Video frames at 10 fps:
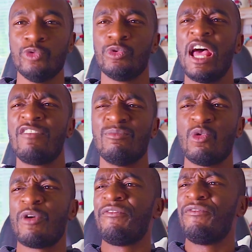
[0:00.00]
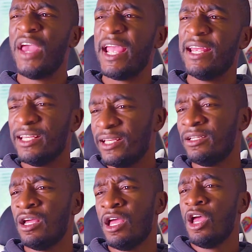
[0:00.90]
You want to have a more
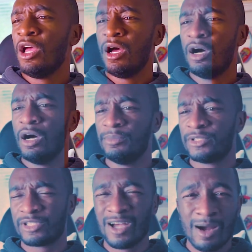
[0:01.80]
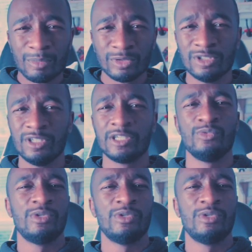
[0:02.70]
faded, somber look.